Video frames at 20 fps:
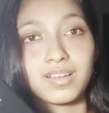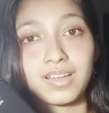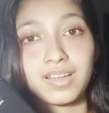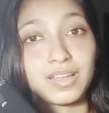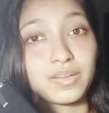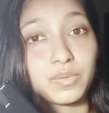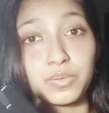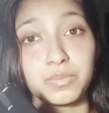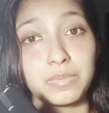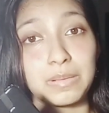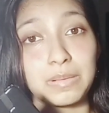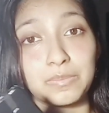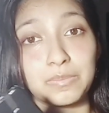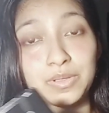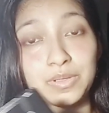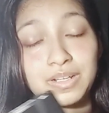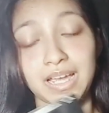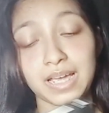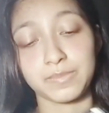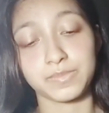I don't
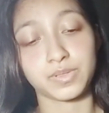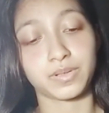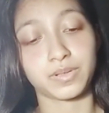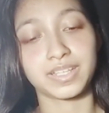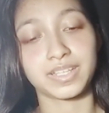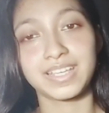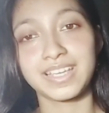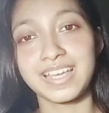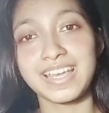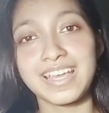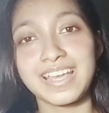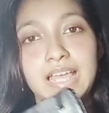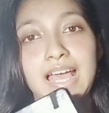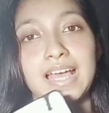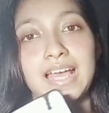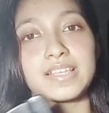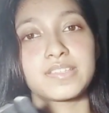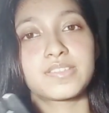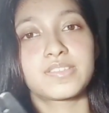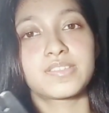remember. I'm sorry. It
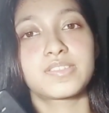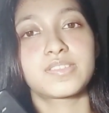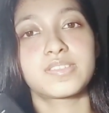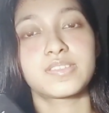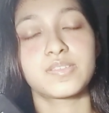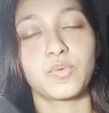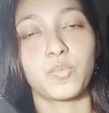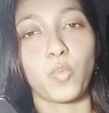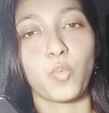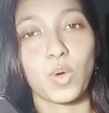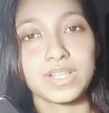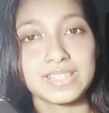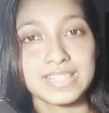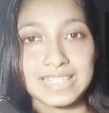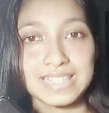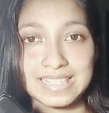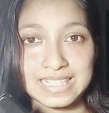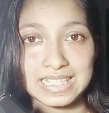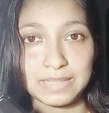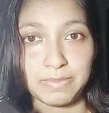has
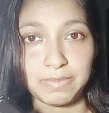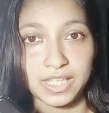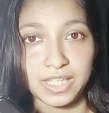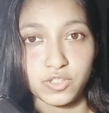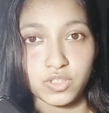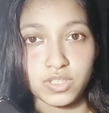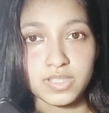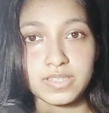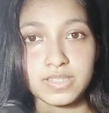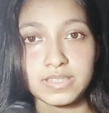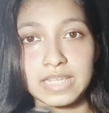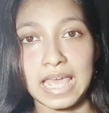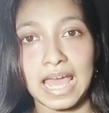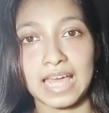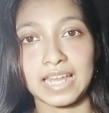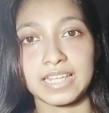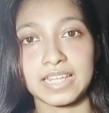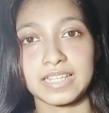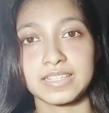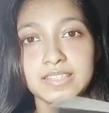160 pages
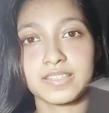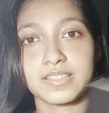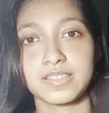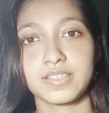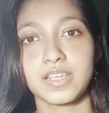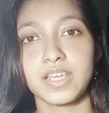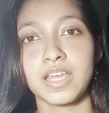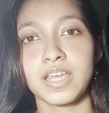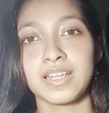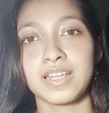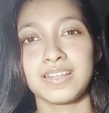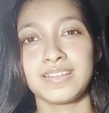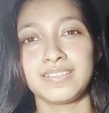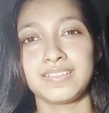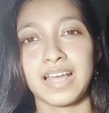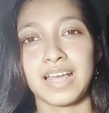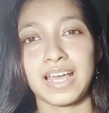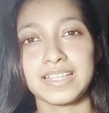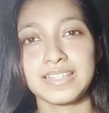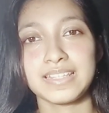and it's
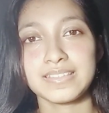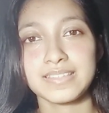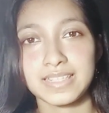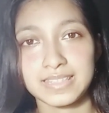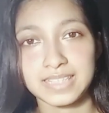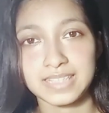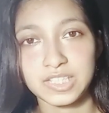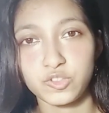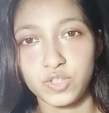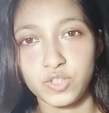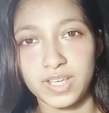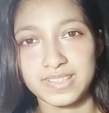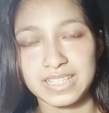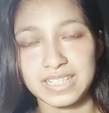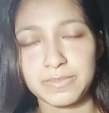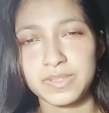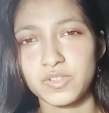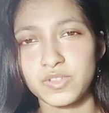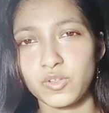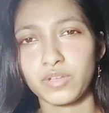960
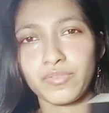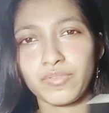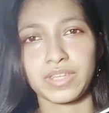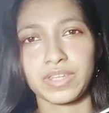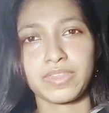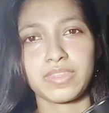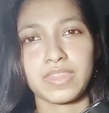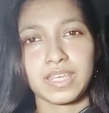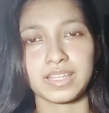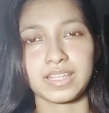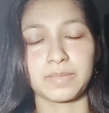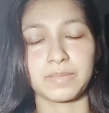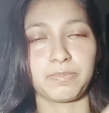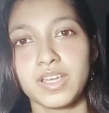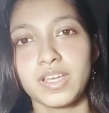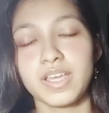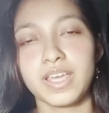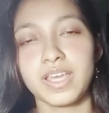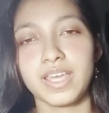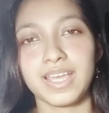GSM. It's not very thick.
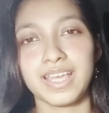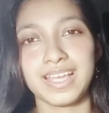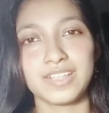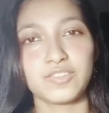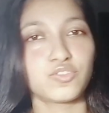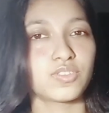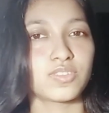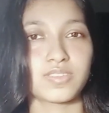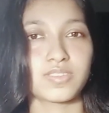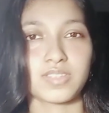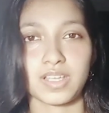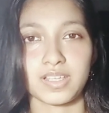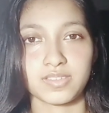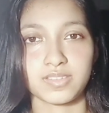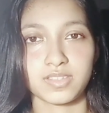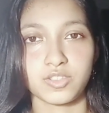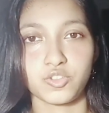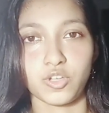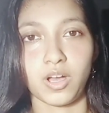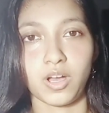It just
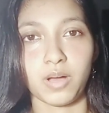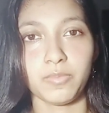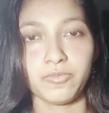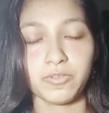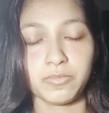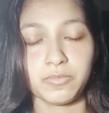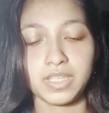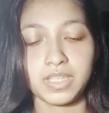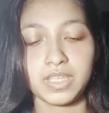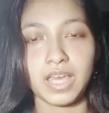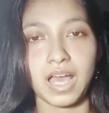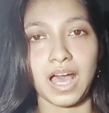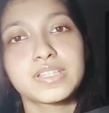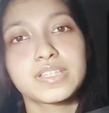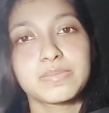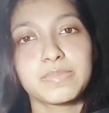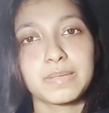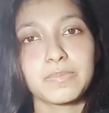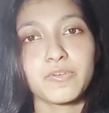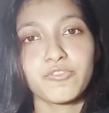does the job for me. So
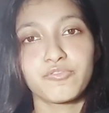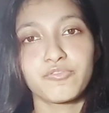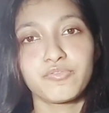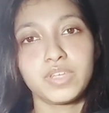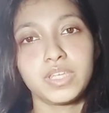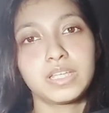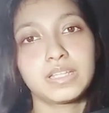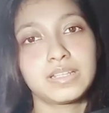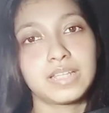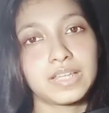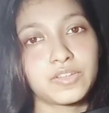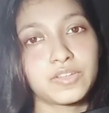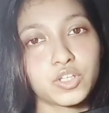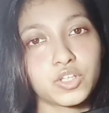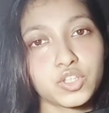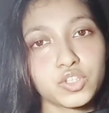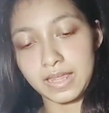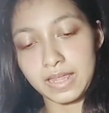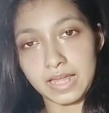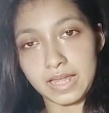it's made of vegan
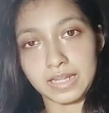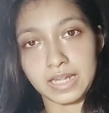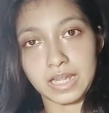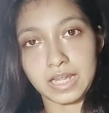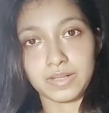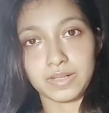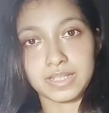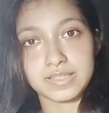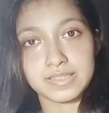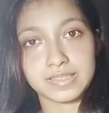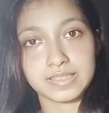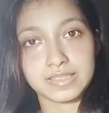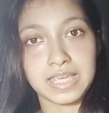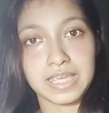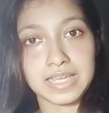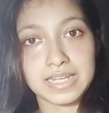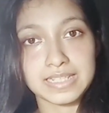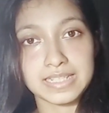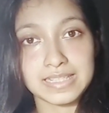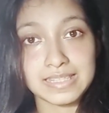leather. And now let's
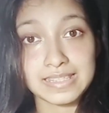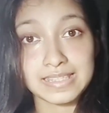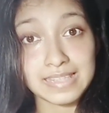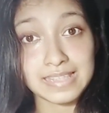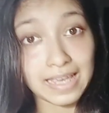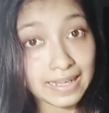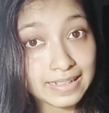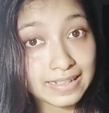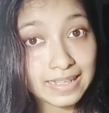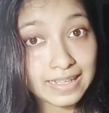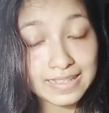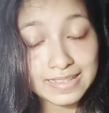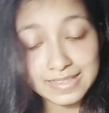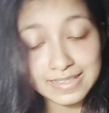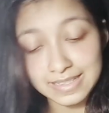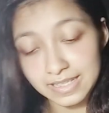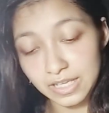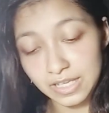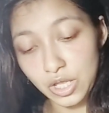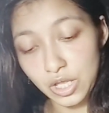get inside
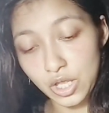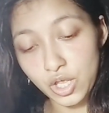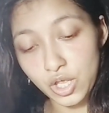it.